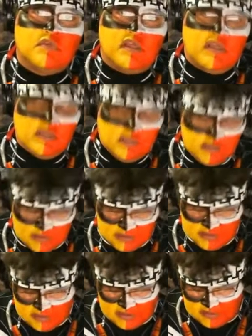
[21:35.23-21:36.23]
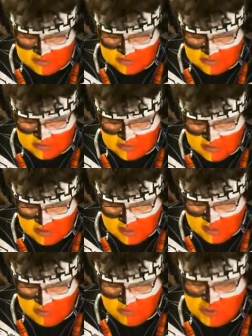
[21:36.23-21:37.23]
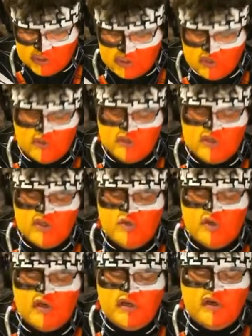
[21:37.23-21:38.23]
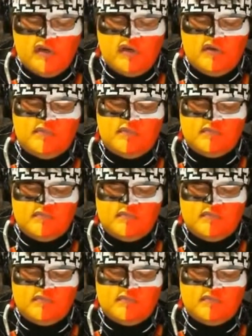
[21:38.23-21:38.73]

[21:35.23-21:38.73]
And this is the ticket. I don't want to show it to you on here.